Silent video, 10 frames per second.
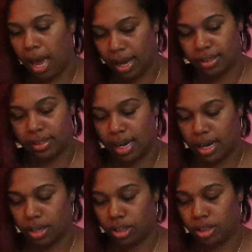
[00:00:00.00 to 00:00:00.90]
back
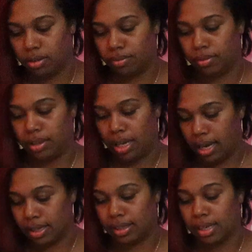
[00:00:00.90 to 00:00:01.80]
sag
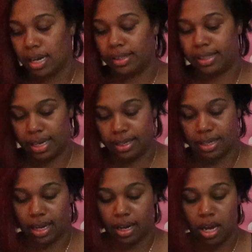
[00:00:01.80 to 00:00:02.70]
yes
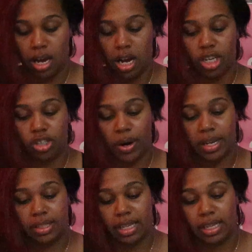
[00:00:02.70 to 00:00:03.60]
ascending
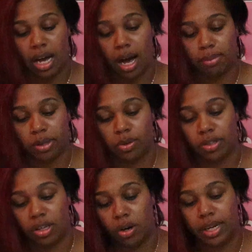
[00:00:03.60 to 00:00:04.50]
transcending
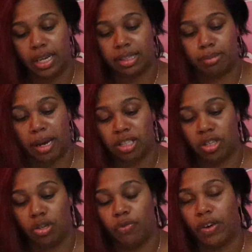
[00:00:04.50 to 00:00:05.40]
obstacles, learning,
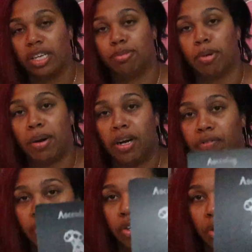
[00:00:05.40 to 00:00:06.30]
expansion, new phase, preparing for